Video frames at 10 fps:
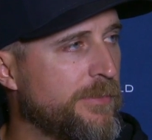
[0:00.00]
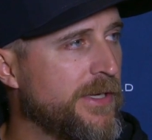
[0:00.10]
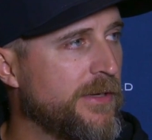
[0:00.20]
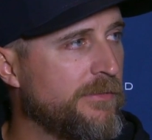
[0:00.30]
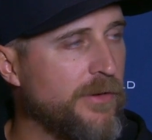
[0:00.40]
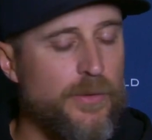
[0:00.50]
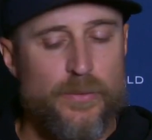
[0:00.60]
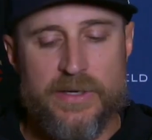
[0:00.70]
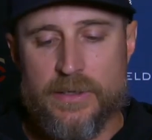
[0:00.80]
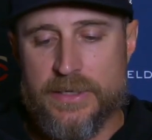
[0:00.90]
Competed very
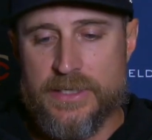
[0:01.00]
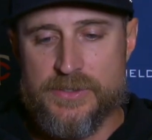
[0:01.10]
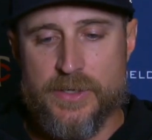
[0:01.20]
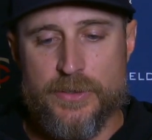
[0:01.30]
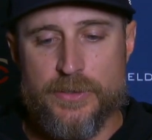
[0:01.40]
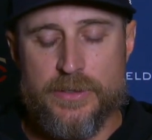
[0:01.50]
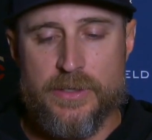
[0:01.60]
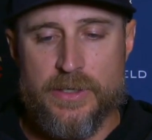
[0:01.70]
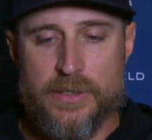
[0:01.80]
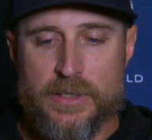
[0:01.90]
well against a
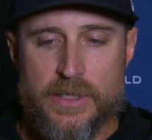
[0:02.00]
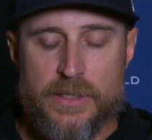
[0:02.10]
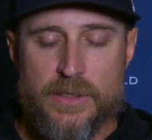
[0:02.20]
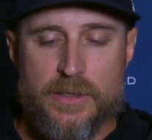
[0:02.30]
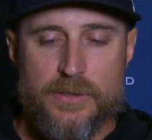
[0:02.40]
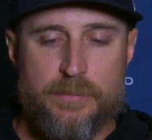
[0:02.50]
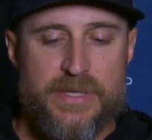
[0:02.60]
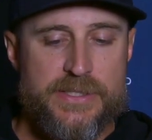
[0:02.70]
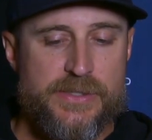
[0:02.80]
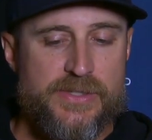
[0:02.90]
good, uh, good
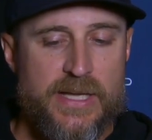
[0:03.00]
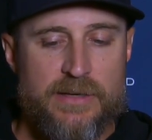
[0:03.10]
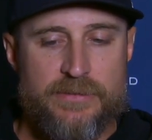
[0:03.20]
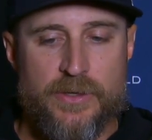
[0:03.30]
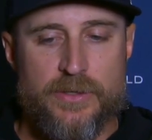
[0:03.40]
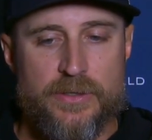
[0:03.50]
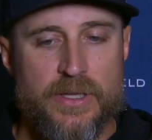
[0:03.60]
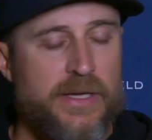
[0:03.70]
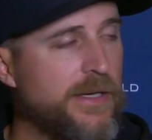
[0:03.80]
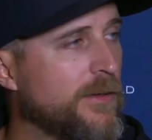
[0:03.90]
pitching staff and a good
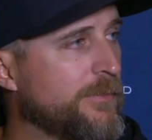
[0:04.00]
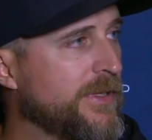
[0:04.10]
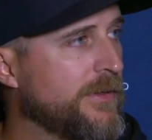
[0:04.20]
lineup.